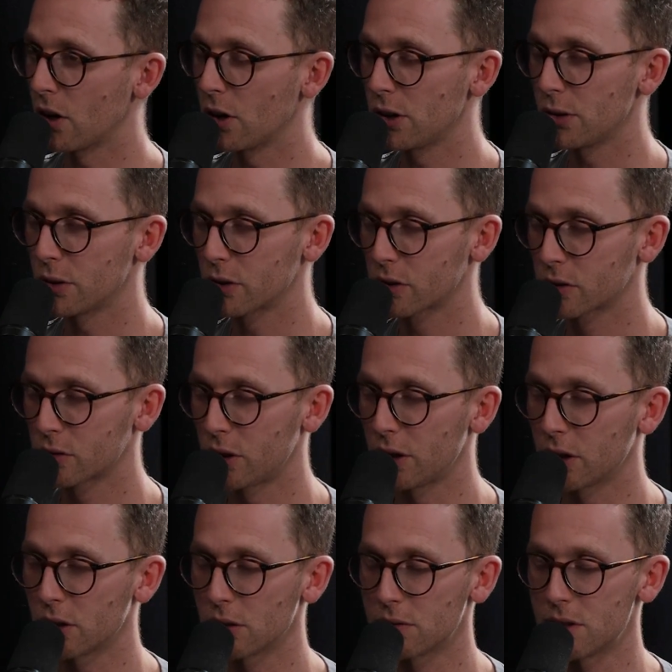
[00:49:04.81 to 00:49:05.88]
you're
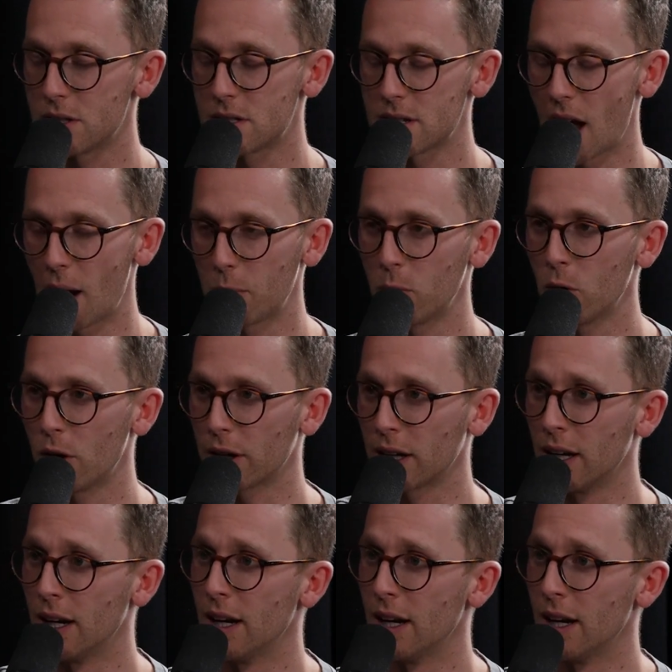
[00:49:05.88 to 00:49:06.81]
critical of his tap work,